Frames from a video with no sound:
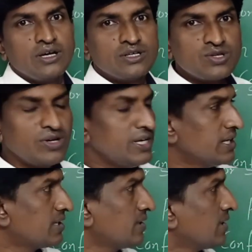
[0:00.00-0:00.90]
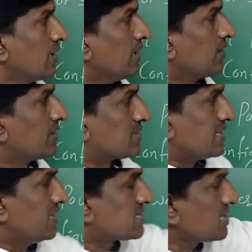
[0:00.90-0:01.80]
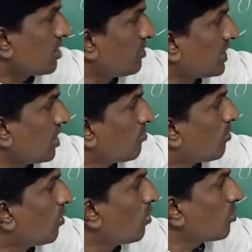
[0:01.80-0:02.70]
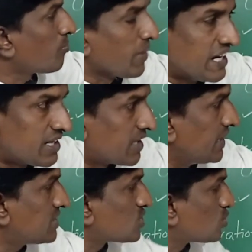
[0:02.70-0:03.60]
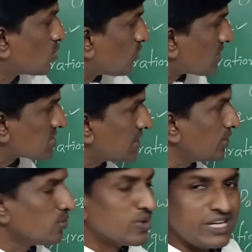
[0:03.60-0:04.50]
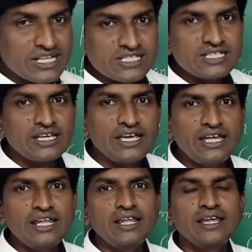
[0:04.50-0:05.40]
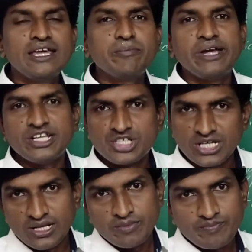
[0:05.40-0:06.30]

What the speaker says: So here the S orbital more penetrates towards the nucleus in a main shell.